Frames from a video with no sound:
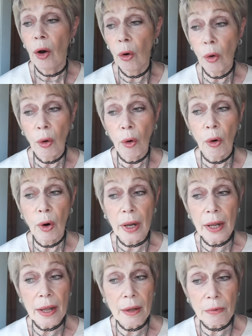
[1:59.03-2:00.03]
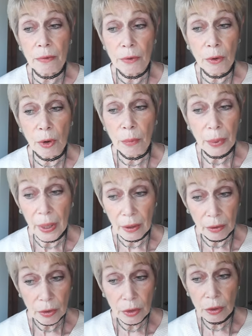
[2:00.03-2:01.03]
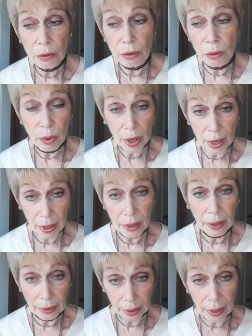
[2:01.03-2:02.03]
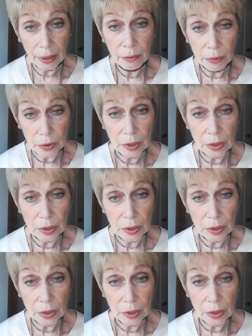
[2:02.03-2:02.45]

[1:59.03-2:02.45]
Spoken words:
or if you're a parent who's aware again of the